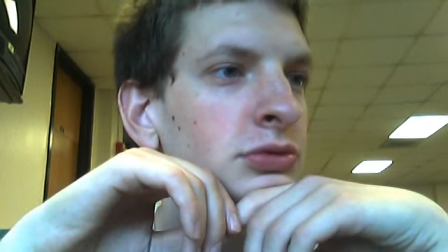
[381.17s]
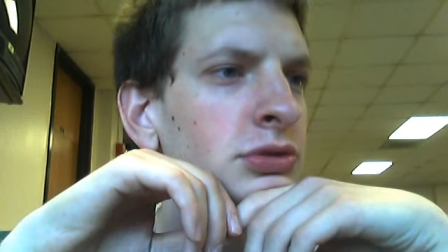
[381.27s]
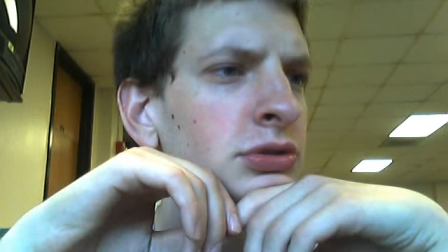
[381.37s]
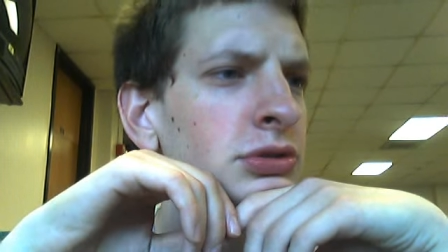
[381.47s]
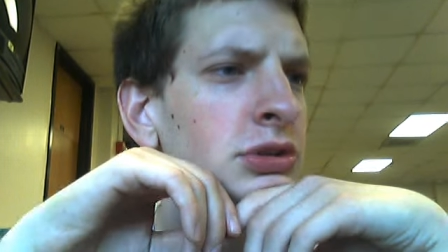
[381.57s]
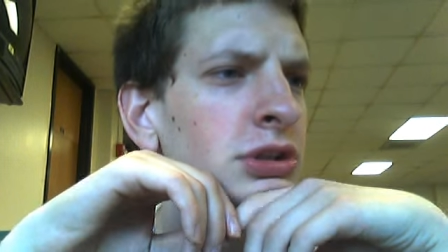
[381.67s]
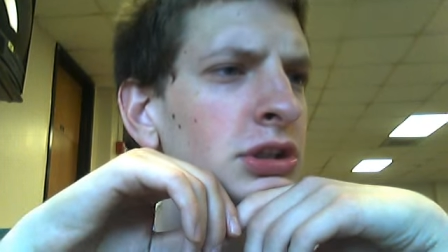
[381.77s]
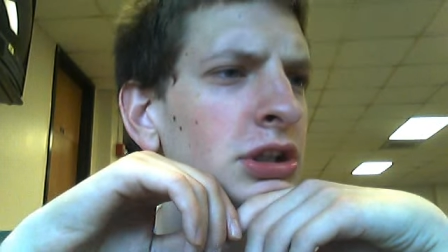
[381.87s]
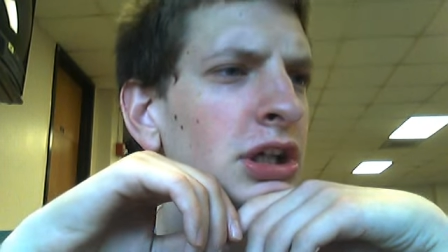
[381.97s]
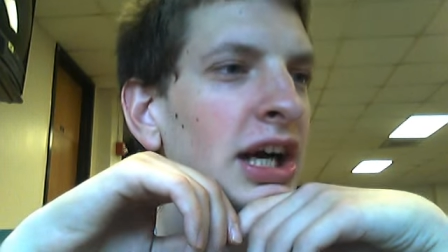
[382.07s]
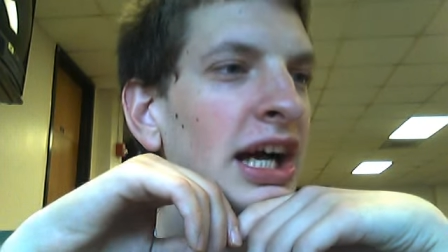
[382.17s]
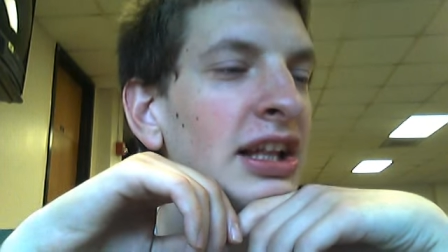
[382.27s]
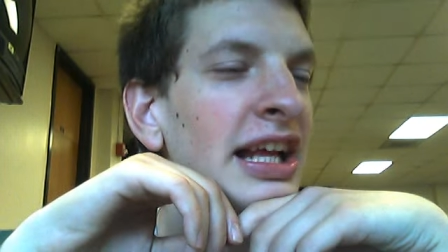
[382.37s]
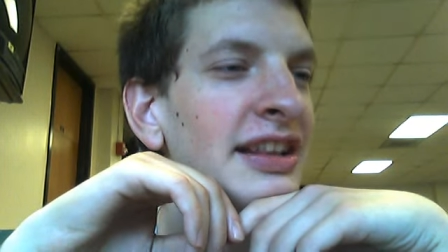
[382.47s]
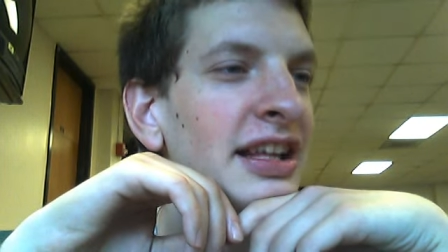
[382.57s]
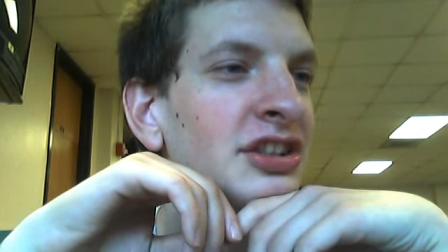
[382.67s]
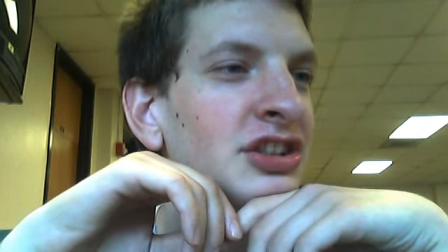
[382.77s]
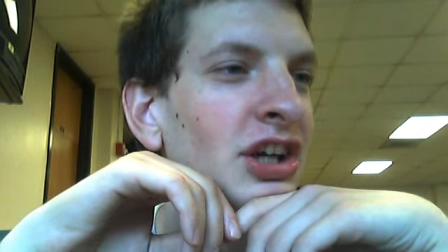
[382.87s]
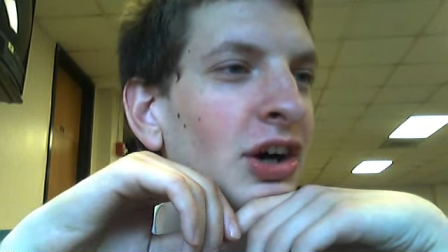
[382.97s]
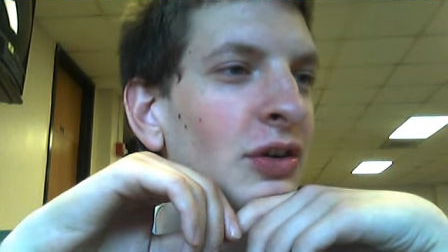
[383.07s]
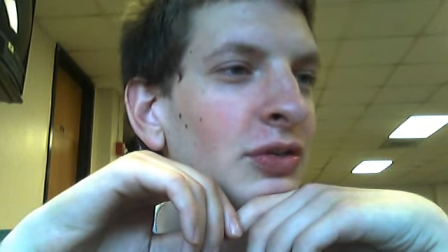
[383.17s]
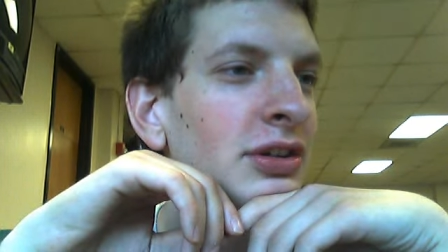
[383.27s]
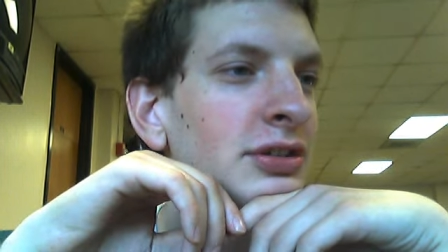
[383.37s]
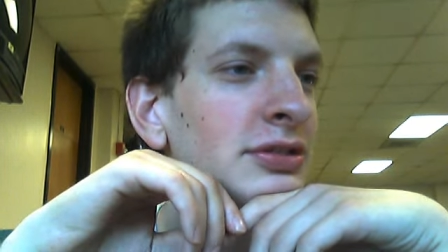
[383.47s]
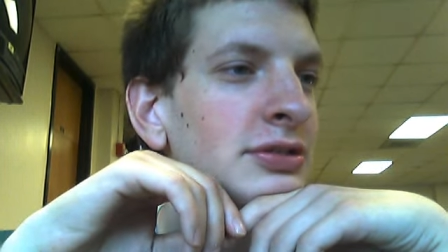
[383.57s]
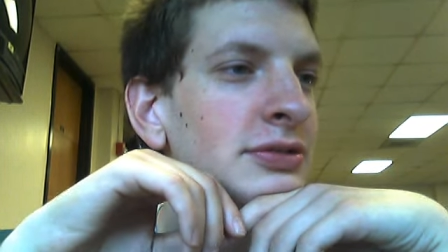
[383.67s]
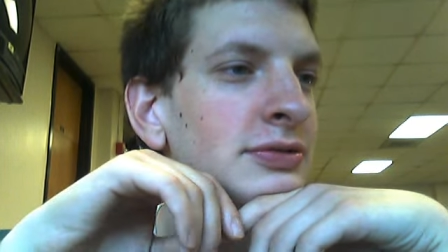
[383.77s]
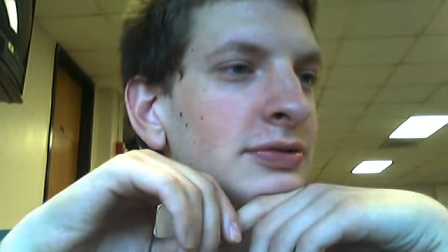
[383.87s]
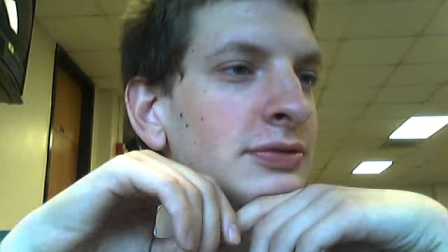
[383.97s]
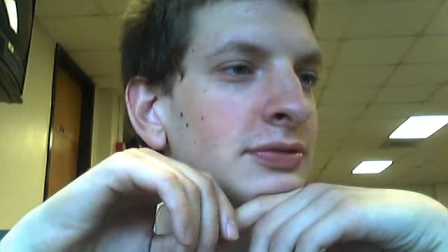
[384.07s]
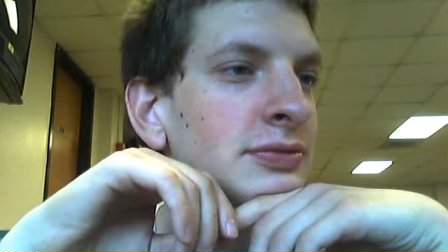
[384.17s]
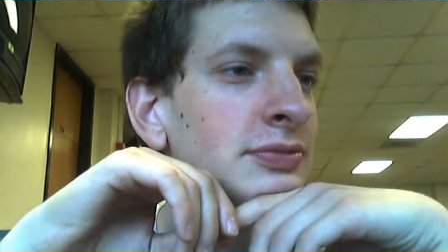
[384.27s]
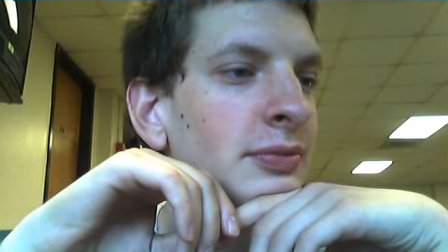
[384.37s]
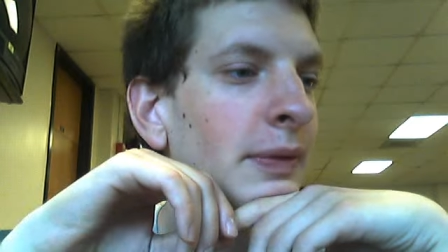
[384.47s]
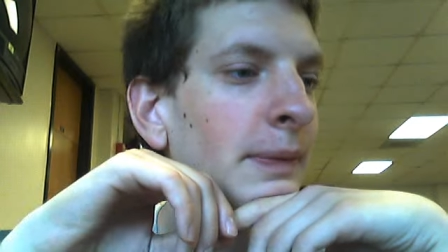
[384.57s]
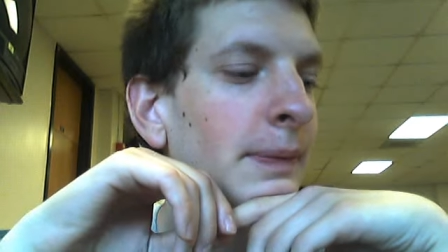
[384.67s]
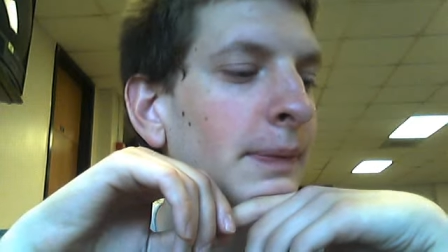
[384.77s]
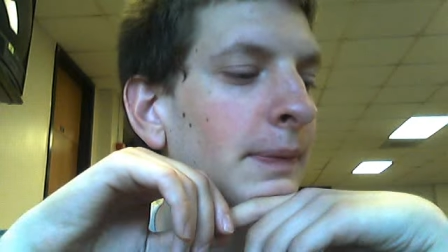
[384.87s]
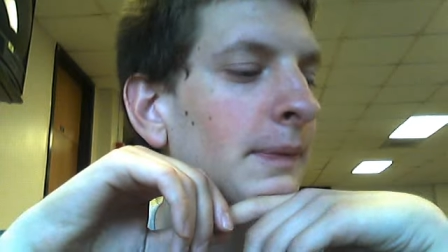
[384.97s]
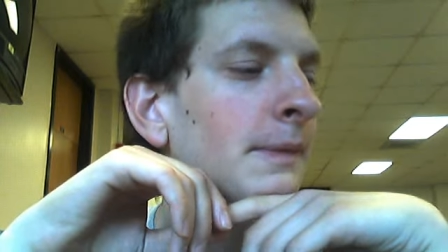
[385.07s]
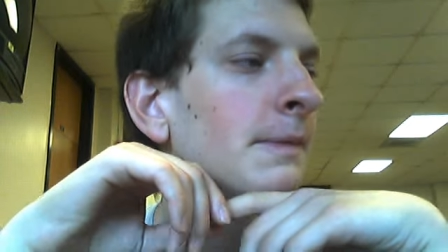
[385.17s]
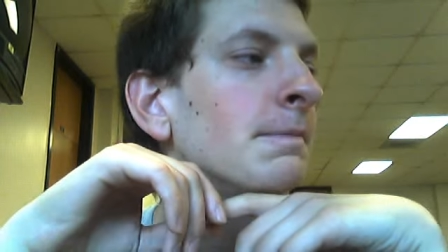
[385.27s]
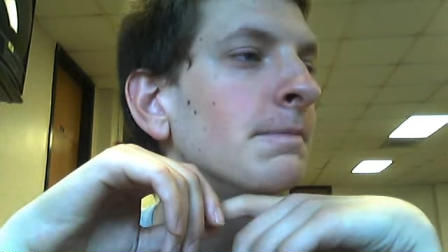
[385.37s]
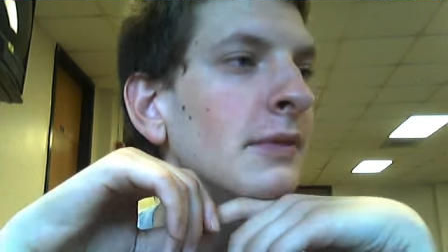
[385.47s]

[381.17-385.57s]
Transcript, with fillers: That show sucked. I like that show. I never even heard of that. Glasses.